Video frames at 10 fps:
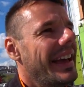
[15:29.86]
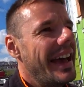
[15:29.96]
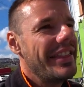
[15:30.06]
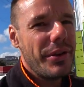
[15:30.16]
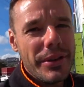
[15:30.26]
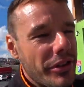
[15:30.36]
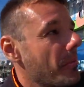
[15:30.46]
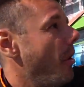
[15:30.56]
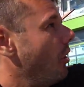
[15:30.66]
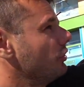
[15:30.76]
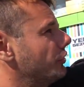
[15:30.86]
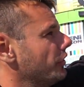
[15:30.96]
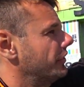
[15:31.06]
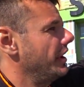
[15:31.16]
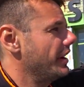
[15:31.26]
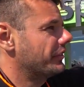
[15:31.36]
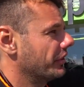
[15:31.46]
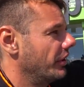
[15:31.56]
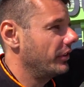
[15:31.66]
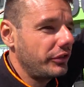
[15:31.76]
And there is a mall just here,
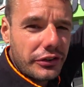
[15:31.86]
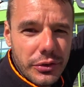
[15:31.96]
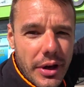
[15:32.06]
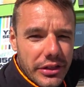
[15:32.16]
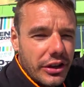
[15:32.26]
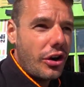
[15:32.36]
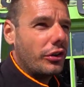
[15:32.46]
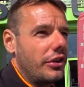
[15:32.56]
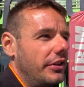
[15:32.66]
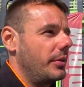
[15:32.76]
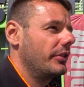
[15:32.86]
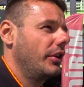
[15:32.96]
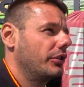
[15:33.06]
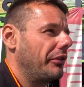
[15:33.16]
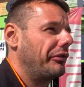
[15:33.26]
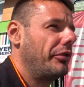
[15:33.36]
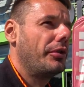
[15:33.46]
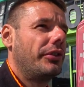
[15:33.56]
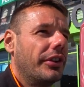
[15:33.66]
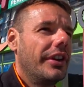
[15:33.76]
so just around the corner there is a lot of
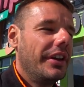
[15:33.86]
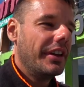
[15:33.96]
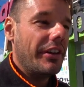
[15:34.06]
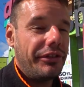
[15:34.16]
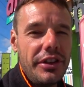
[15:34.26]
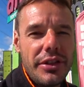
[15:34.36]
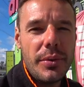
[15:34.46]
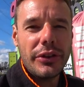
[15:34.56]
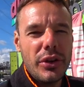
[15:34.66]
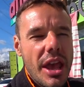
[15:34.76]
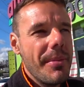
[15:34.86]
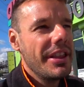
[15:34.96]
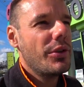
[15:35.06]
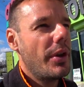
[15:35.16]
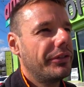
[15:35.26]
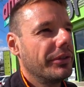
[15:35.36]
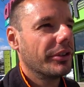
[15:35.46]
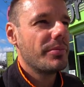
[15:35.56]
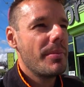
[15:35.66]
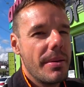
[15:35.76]
food. I've seen there is a Yemeni
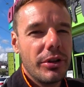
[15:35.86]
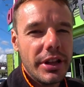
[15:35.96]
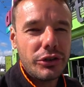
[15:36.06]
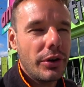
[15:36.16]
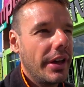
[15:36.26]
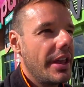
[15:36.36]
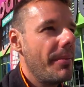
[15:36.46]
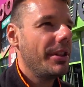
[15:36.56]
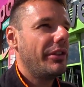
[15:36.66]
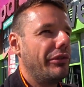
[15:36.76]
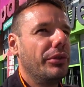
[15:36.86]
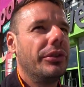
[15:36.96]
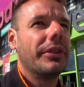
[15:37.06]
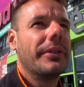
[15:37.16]
restaurant, maybe I'm gonna try Yemeni food.